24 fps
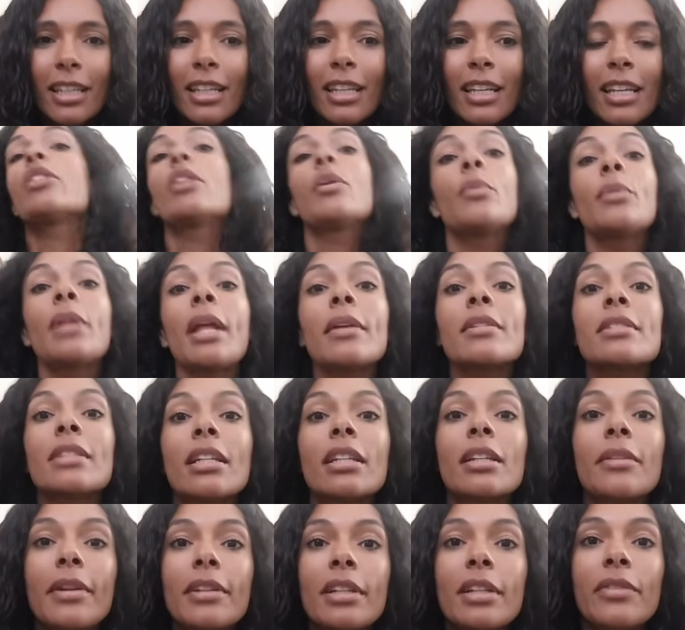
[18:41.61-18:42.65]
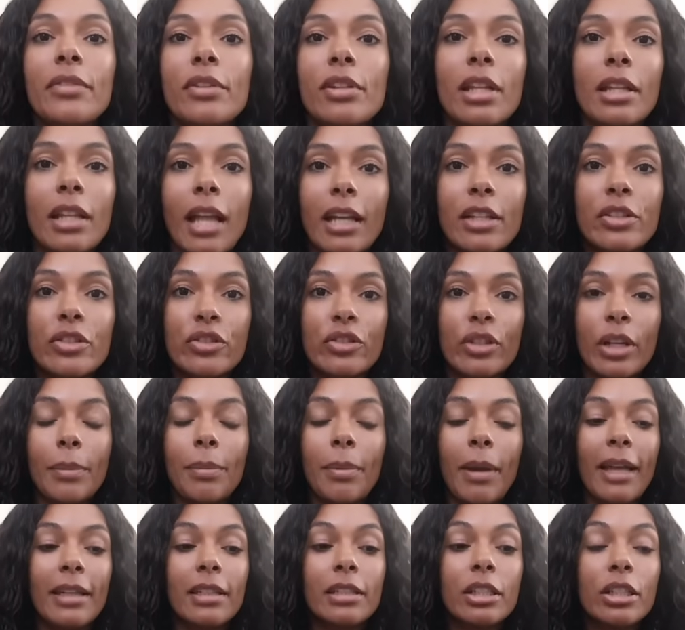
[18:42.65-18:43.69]
So then when I was getting ready for the next trip,
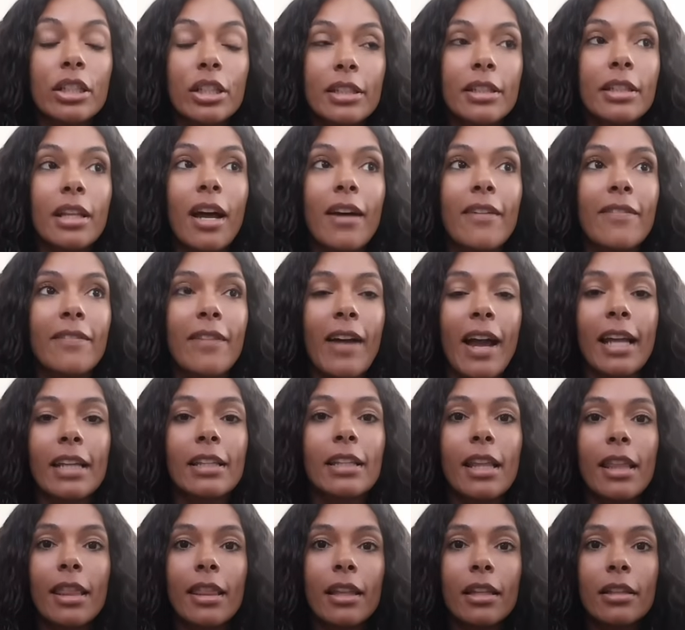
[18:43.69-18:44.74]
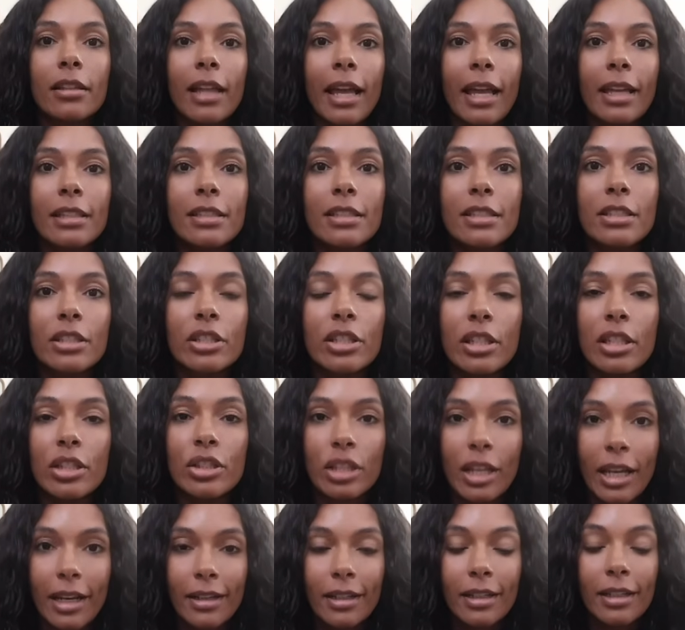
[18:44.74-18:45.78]
I could not find the legs to the
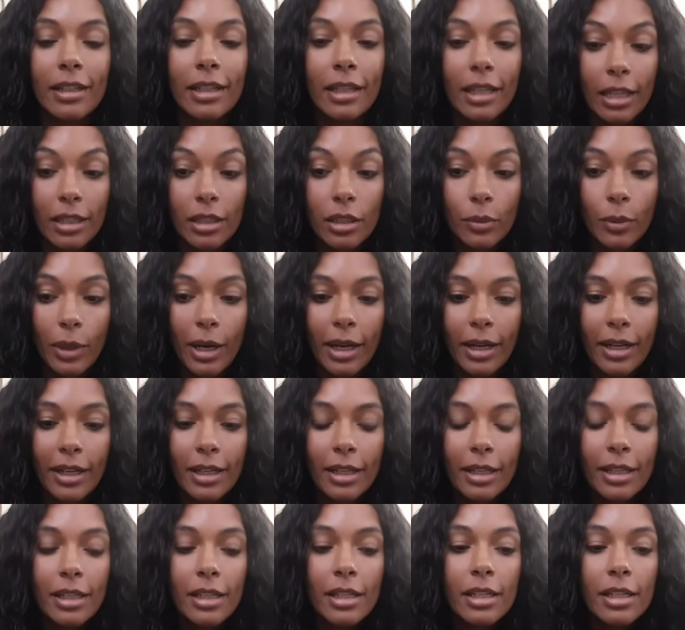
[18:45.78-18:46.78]
chair anywhere.